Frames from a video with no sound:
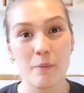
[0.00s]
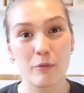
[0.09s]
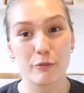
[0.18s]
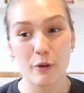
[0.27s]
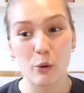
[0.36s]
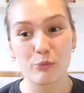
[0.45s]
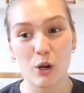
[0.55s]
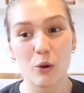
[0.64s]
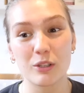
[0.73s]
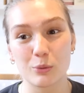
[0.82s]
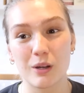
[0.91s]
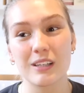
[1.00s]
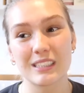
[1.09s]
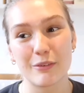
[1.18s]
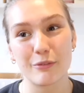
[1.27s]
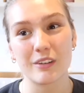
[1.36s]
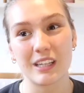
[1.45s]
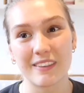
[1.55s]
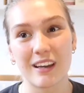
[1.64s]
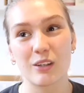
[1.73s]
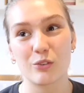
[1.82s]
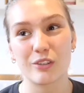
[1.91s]
foam roll as well, because I feel like that
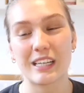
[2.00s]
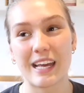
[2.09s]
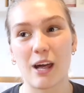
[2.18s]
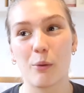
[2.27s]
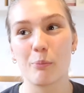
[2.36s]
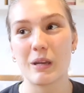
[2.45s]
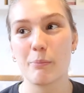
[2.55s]
could really help me.